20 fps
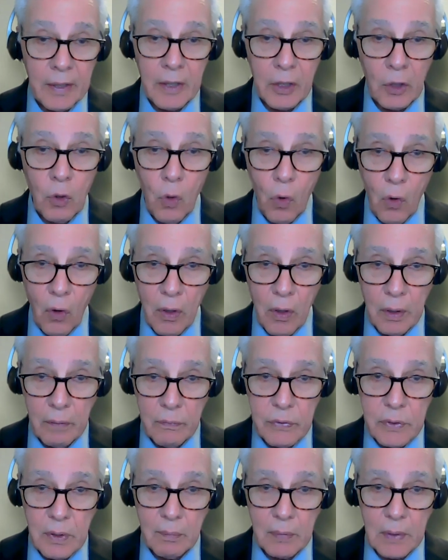an accord of
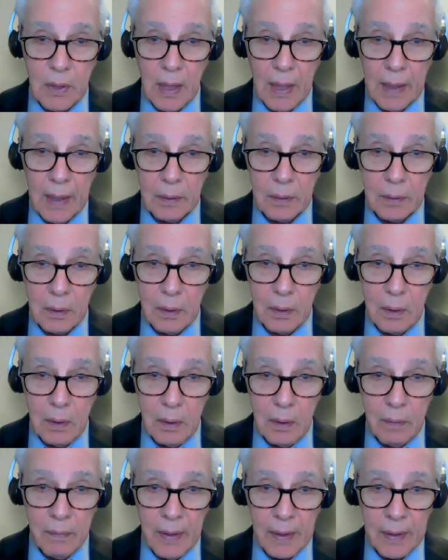some kind
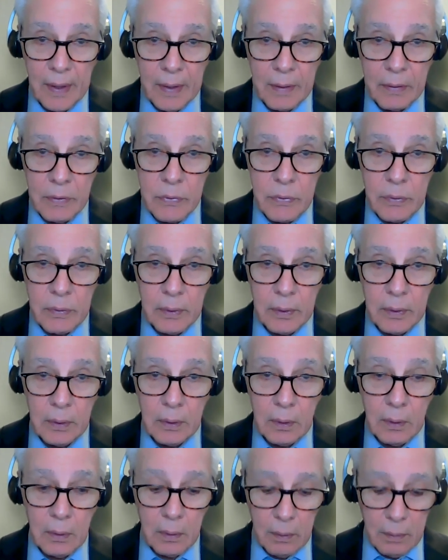that ends
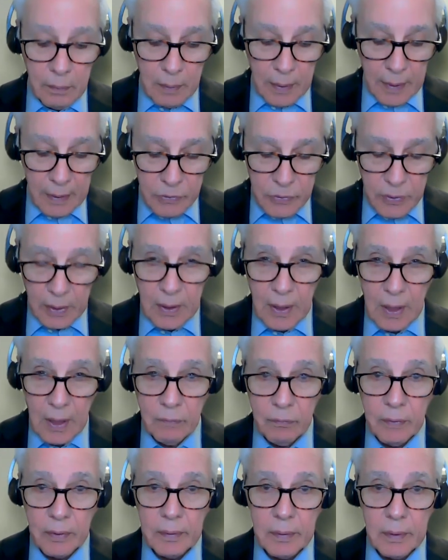the
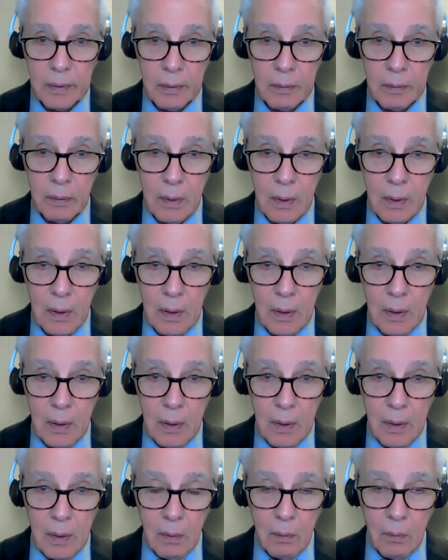conflict, there,
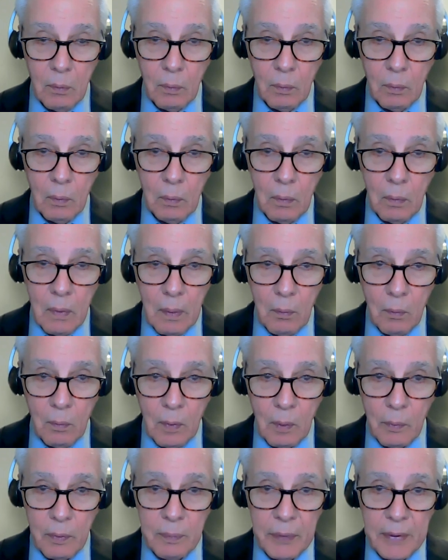
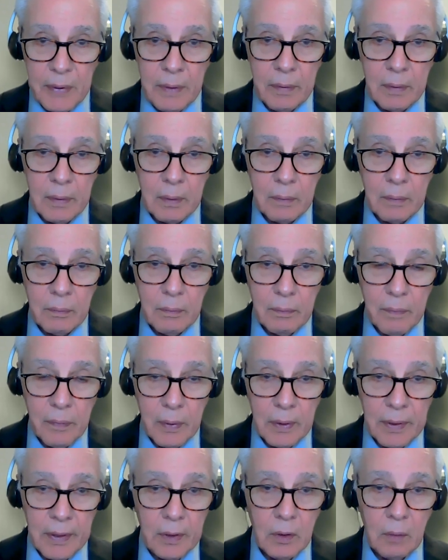what would be the
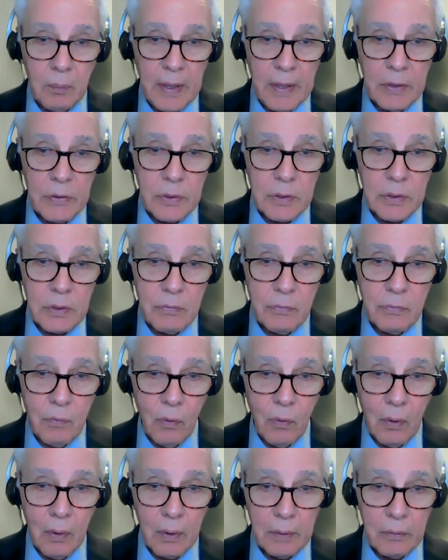legal basis
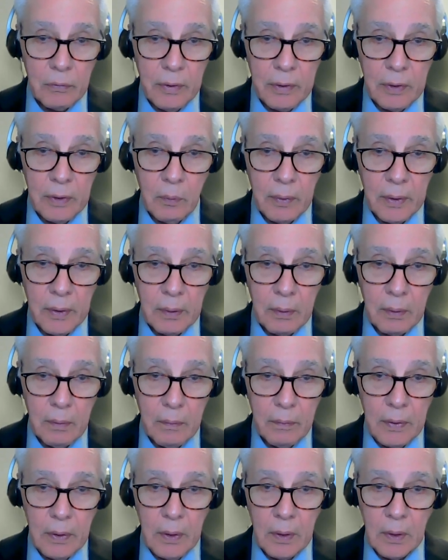for continuing
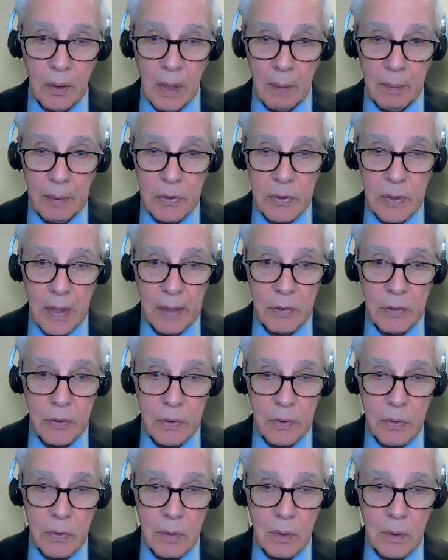the economic
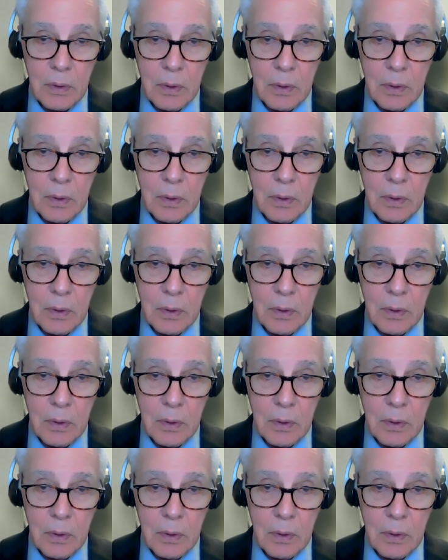sanctions,